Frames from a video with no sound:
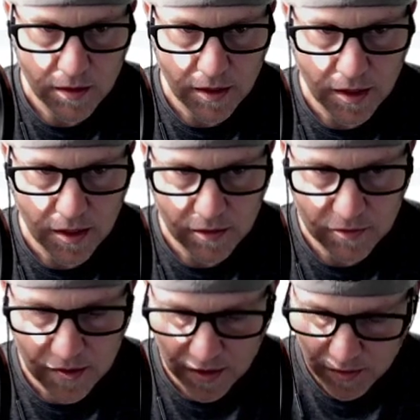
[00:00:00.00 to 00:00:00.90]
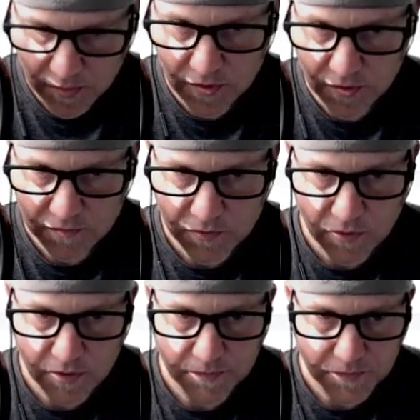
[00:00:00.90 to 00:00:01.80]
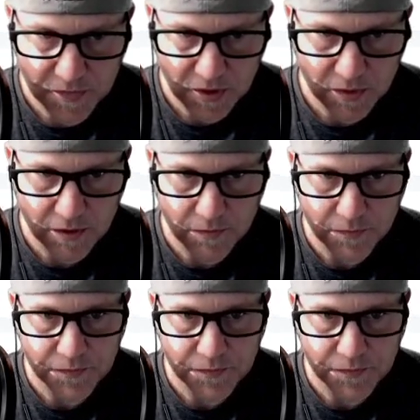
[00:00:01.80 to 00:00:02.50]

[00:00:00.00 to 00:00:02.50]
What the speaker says: And the diameter is 4. There we go.